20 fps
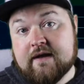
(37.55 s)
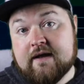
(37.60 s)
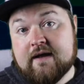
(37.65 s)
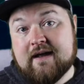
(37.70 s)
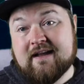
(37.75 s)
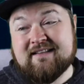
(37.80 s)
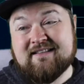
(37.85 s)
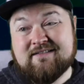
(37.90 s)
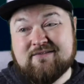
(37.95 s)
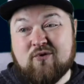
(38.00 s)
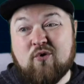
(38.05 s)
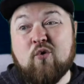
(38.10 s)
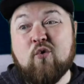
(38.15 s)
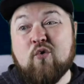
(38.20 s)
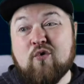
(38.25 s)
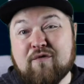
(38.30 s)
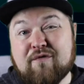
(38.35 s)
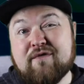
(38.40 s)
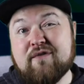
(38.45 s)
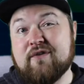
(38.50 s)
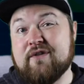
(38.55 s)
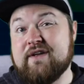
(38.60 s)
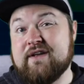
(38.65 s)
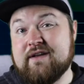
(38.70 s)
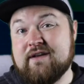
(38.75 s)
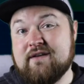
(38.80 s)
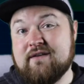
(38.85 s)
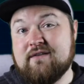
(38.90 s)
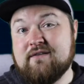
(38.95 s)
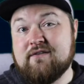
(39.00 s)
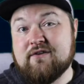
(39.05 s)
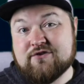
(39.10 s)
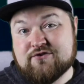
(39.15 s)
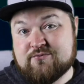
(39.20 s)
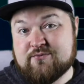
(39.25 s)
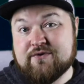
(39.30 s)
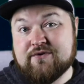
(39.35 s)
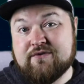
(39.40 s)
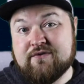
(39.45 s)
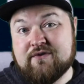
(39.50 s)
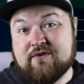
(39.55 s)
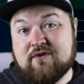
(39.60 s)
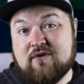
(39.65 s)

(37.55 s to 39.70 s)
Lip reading: and hopefully, touchwood,